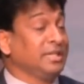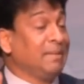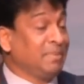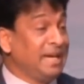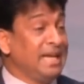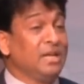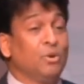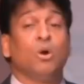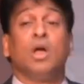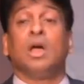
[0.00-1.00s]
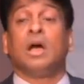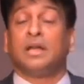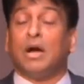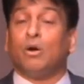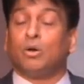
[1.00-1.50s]
I'm telling you,
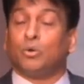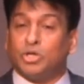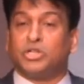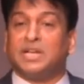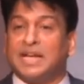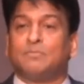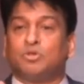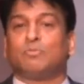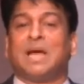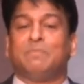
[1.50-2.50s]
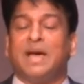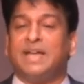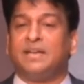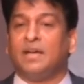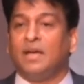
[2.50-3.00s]
Now, question comes to my
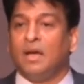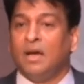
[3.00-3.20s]
mind,